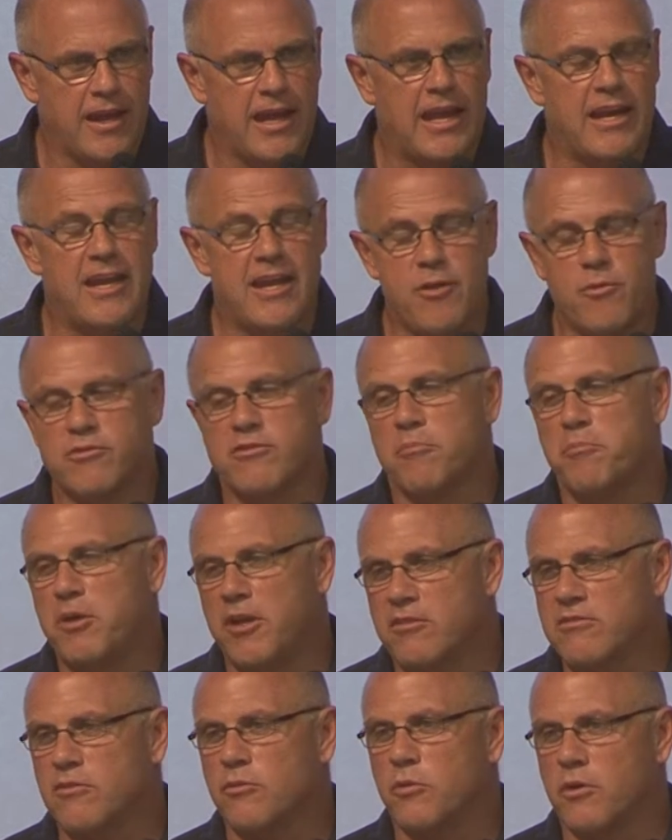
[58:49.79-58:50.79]
And he was a
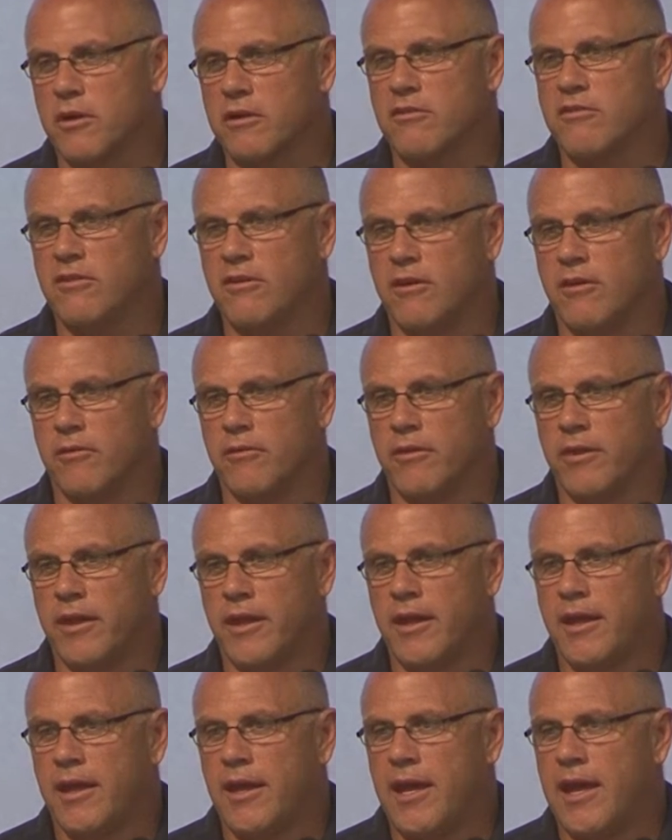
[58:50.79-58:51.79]
piece of work too.
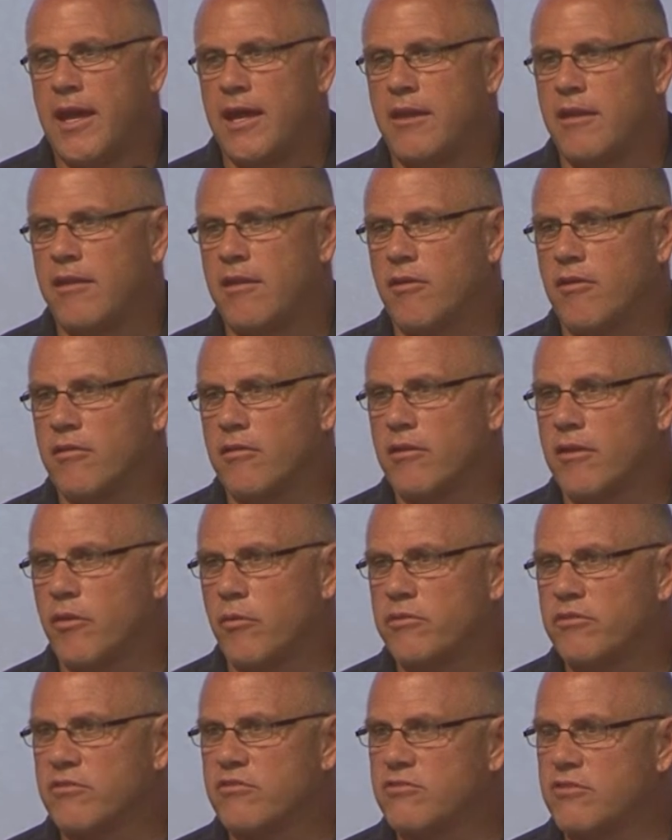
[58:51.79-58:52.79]
And there
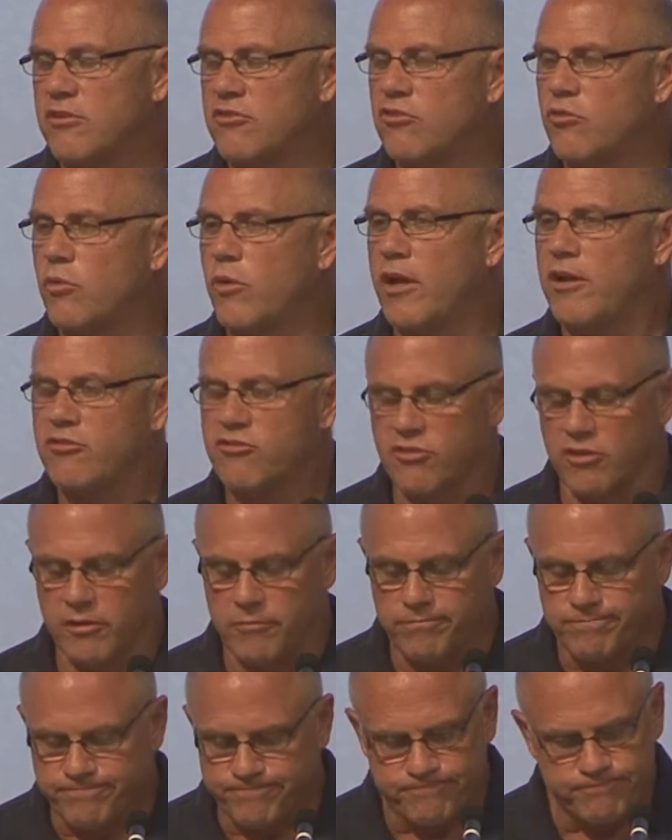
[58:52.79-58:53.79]
was a
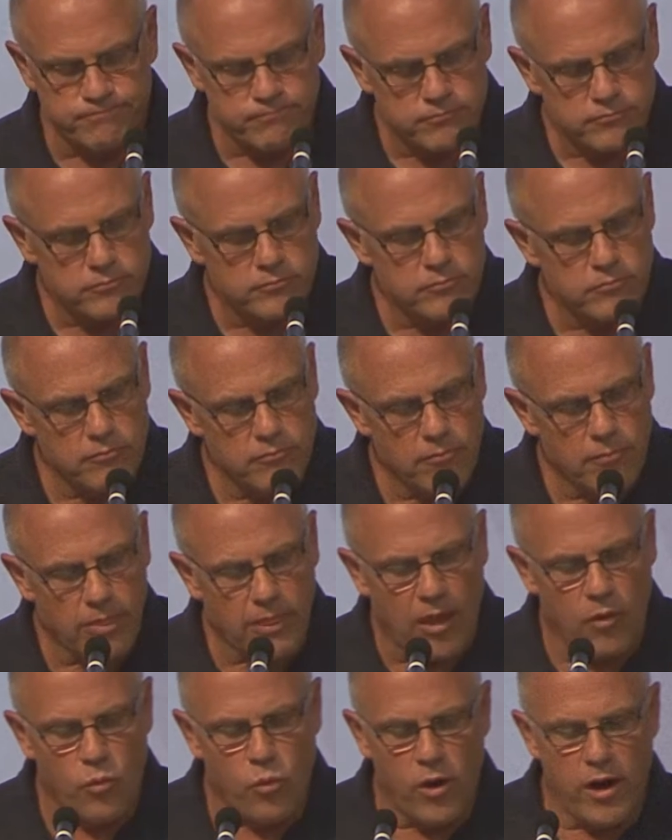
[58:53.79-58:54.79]
situation
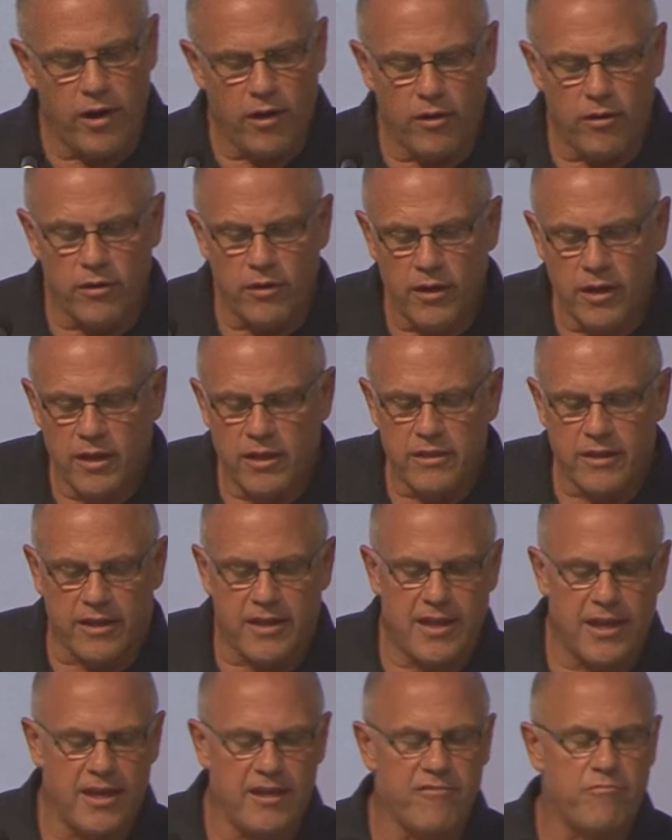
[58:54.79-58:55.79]
where the
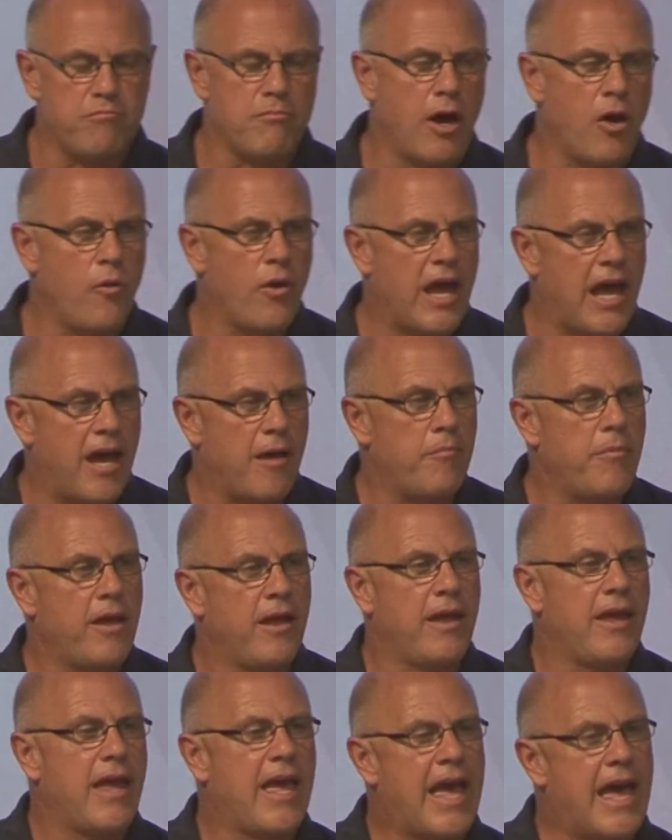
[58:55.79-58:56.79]
king of Moab
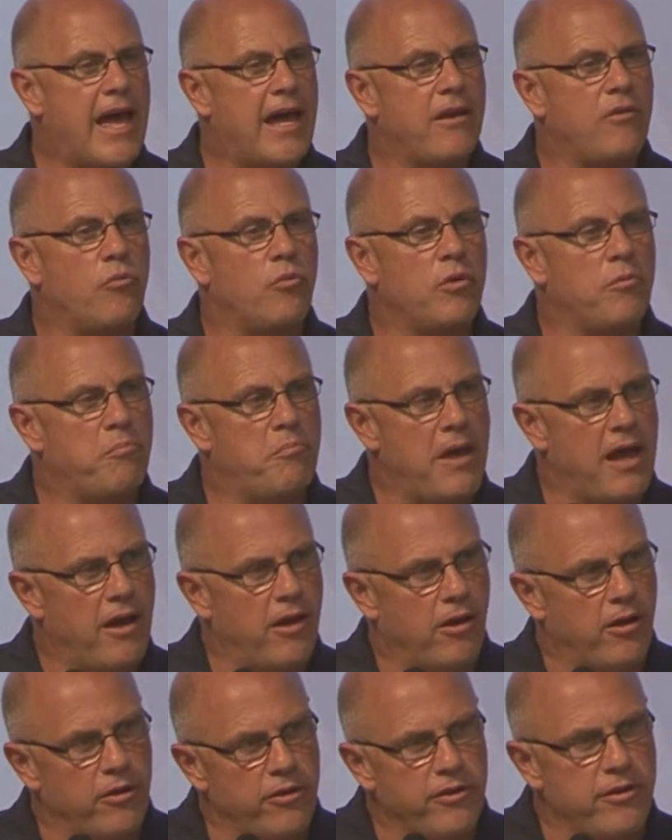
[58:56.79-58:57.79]
had
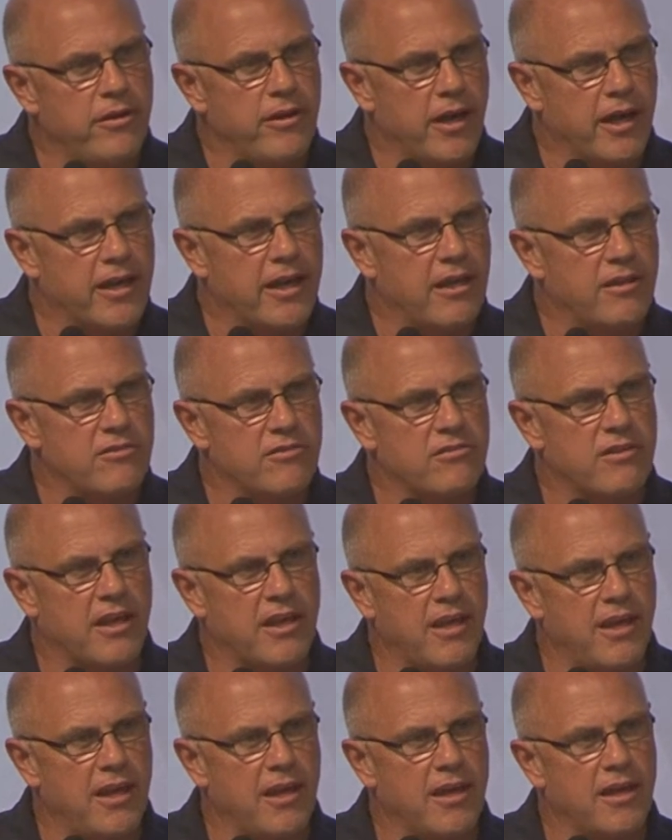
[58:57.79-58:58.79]
rebelled against the
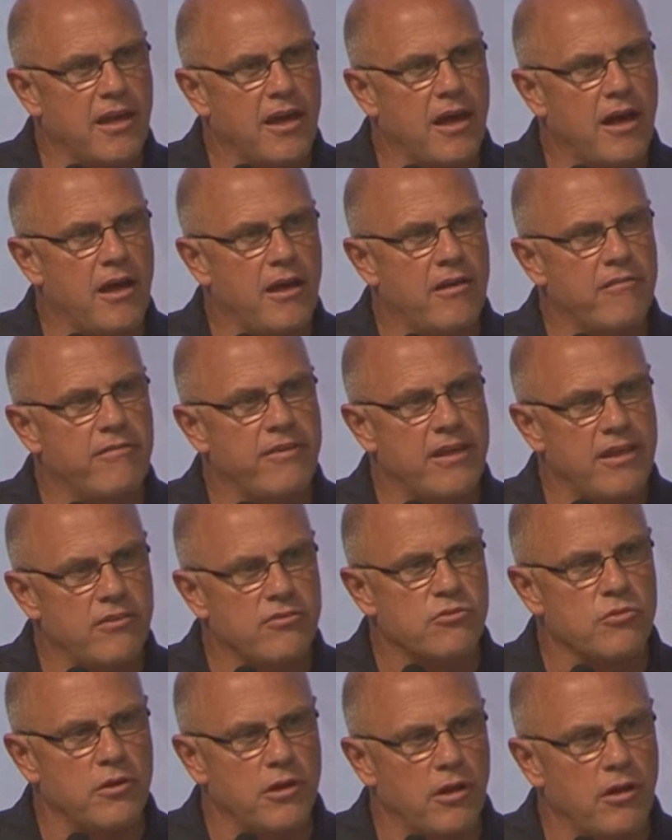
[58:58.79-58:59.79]
king of
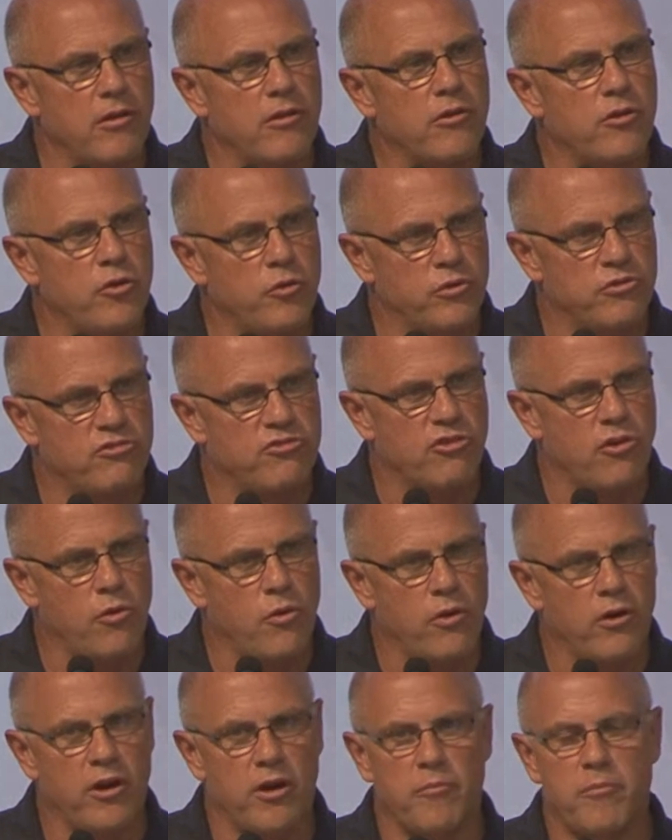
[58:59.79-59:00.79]
Israel, who was
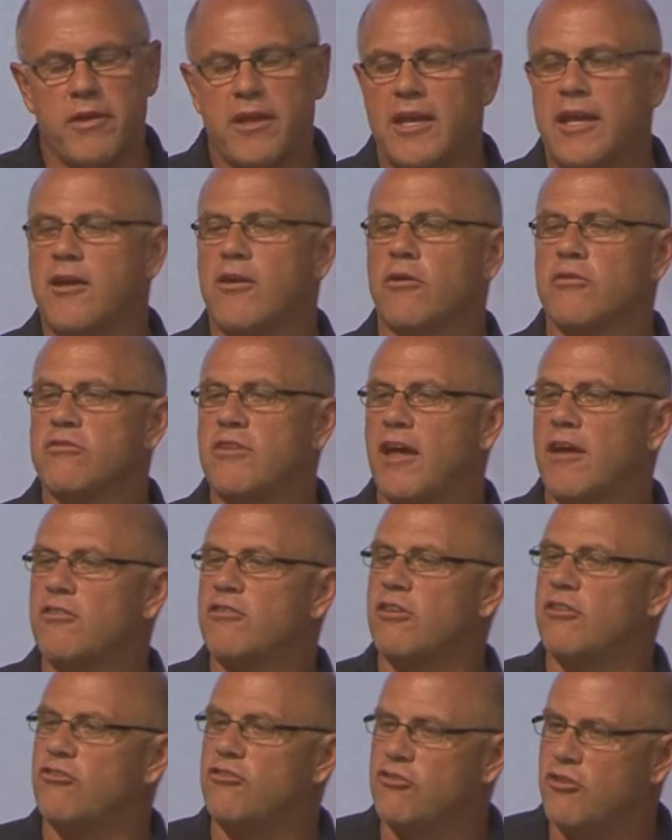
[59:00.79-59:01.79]
Jehoram. He goes down
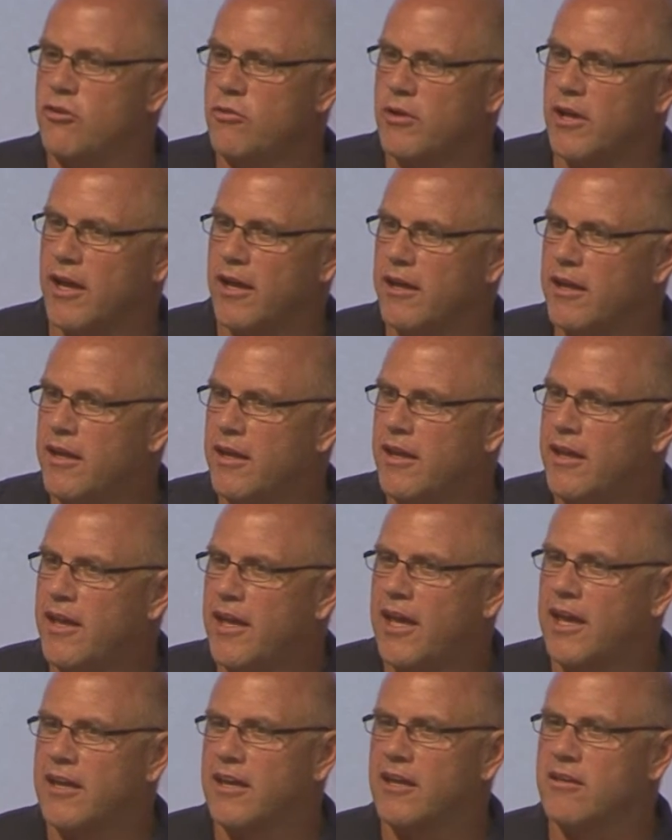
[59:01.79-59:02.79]
to Judah
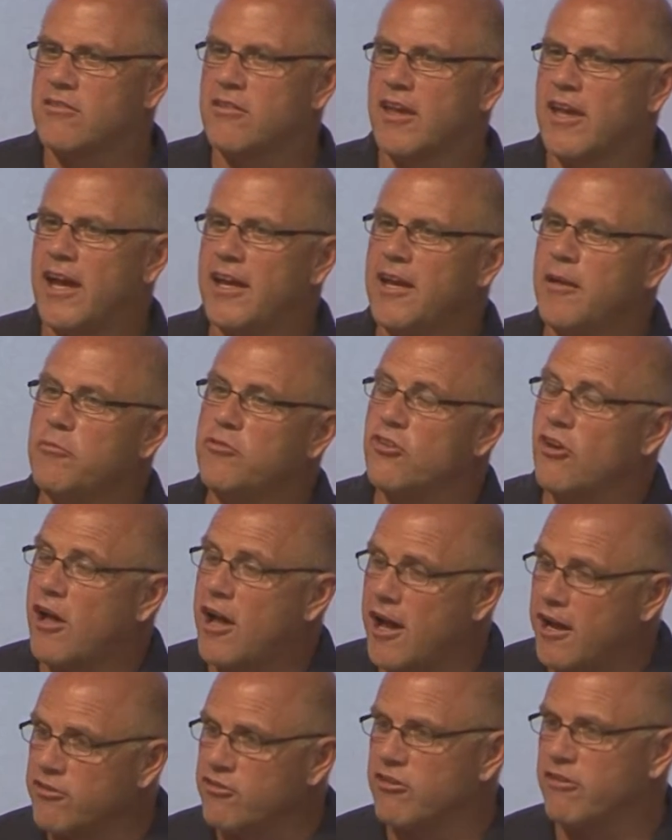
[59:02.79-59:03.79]
and gets a guy named
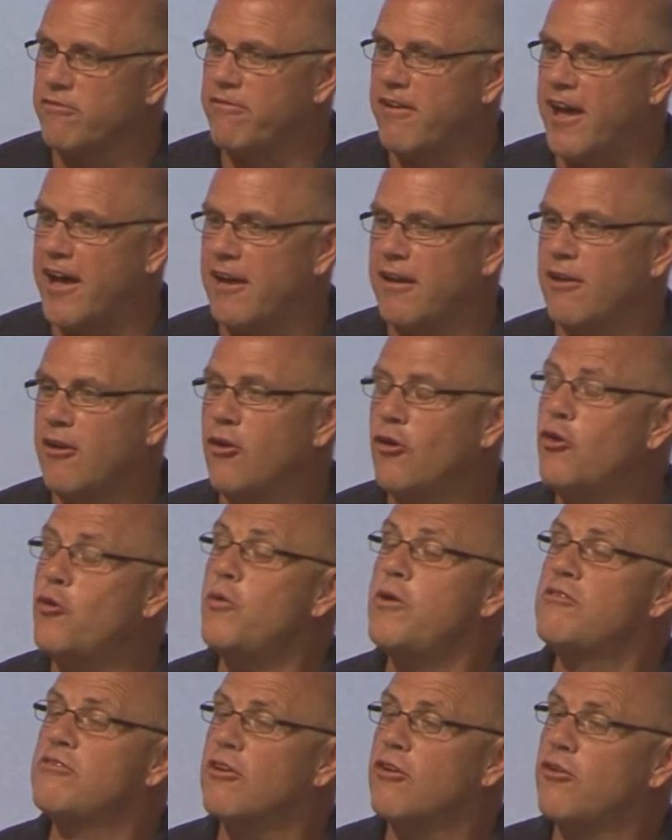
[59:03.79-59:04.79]
Jehoshaphat,
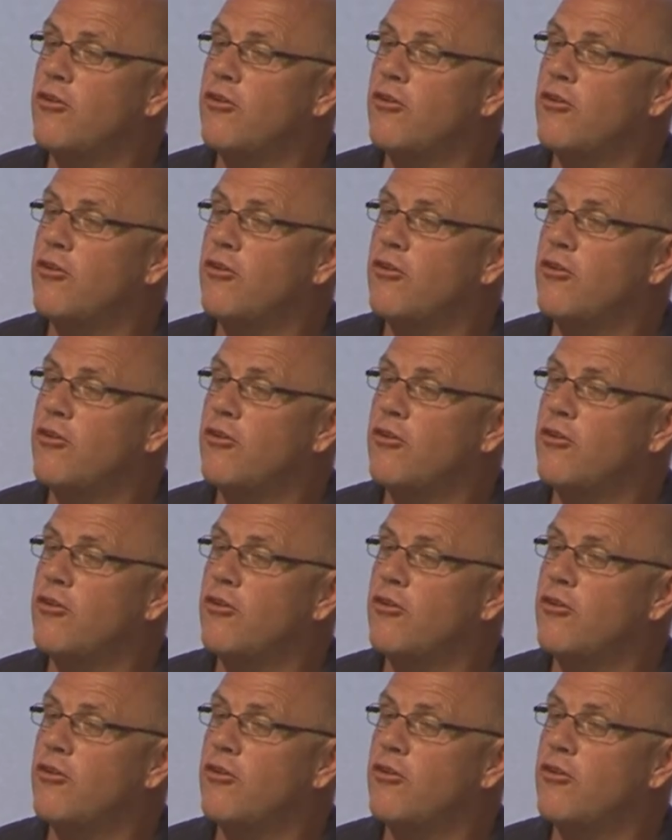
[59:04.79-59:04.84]
who is